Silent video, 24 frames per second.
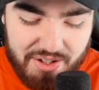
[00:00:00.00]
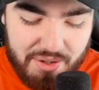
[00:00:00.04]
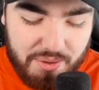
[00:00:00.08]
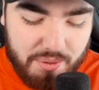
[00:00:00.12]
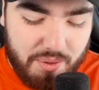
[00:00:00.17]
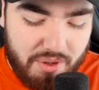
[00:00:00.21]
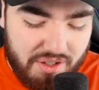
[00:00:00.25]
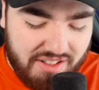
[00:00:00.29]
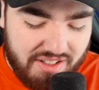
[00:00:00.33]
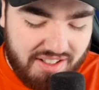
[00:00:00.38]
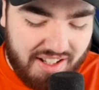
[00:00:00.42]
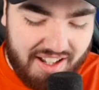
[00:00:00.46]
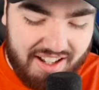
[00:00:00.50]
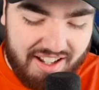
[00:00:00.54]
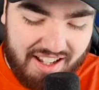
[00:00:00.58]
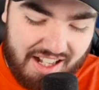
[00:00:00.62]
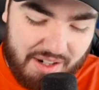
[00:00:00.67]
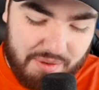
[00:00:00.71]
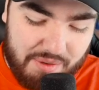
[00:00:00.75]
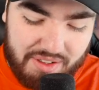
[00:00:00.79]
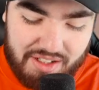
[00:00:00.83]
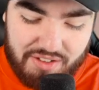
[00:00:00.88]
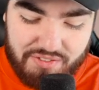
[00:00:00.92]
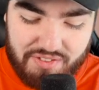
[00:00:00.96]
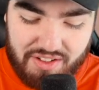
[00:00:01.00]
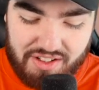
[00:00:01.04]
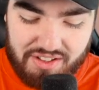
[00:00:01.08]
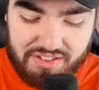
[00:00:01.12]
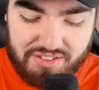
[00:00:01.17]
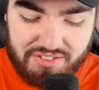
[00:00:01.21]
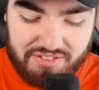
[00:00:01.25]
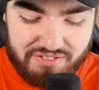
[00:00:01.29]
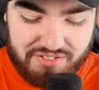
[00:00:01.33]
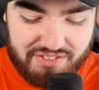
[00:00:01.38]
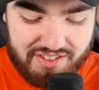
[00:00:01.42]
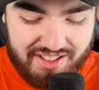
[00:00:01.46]
One day I will
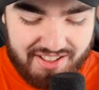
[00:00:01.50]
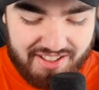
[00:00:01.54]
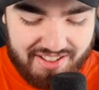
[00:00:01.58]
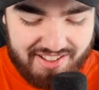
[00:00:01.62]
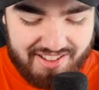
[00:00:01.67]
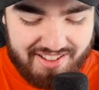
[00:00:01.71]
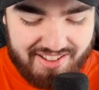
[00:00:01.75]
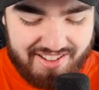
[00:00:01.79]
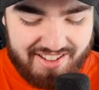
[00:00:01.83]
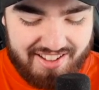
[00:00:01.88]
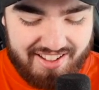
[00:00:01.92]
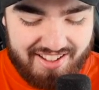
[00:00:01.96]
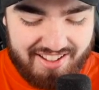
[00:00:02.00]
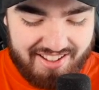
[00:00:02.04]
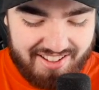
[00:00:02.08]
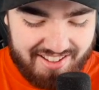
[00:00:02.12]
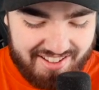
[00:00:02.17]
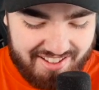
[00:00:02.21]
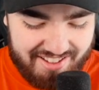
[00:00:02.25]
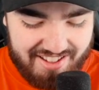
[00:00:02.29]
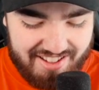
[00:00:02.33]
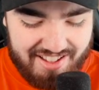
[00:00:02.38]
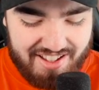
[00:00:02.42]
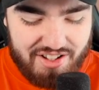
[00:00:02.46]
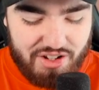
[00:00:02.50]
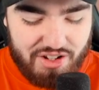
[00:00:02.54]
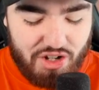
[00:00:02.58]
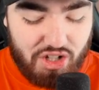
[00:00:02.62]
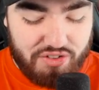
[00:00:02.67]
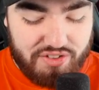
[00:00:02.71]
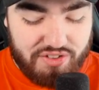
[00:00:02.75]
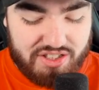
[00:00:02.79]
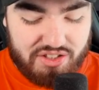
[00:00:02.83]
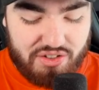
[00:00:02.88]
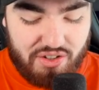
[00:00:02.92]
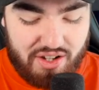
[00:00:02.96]
evolve.
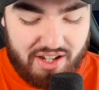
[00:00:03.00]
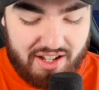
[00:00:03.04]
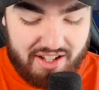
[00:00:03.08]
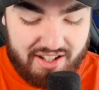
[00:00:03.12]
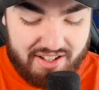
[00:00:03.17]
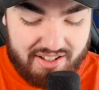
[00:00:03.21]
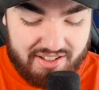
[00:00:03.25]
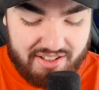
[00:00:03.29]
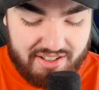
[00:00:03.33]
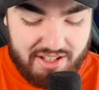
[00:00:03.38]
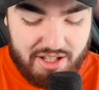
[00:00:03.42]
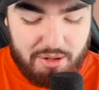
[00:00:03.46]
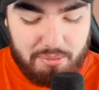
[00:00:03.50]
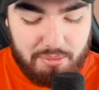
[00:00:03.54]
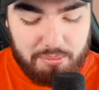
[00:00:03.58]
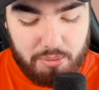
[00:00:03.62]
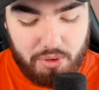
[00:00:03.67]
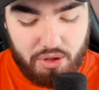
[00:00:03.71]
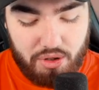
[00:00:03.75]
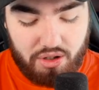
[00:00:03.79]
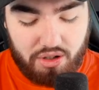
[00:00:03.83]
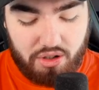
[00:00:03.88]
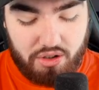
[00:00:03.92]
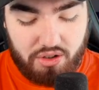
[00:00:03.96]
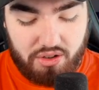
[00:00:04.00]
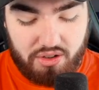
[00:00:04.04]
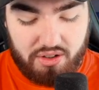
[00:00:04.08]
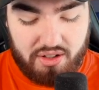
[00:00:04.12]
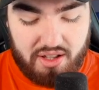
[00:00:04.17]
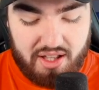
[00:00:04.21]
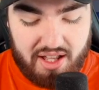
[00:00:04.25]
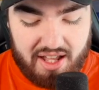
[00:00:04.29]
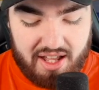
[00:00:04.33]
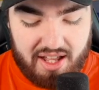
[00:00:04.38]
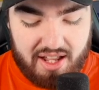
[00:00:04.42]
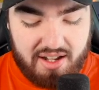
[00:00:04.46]
Corvisquire,
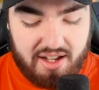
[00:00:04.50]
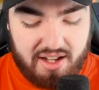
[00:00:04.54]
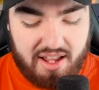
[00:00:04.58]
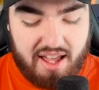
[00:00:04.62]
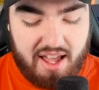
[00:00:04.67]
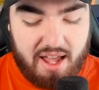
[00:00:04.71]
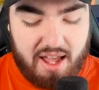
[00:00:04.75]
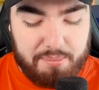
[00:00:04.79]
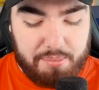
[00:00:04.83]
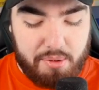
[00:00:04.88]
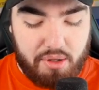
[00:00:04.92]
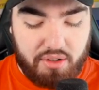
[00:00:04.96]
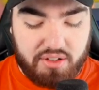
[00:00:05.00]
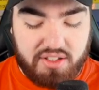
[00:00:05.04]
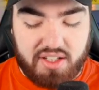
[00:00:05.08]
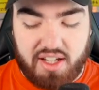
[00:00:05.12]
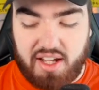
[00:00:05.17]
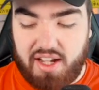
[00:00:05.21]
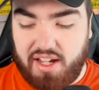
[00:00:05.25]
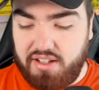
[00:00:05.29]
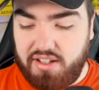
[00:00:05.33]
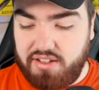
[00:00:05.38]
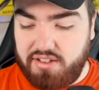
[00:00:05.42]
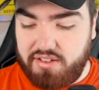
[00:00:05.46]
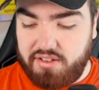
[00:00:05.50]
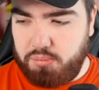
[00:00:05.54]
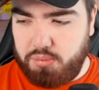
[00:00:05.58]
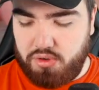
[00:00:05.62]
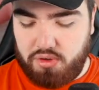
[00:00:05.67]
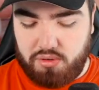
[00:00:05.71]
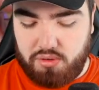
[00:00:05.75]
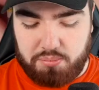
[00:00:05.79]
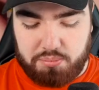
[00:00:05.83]
Morlul, and a Poltergeist.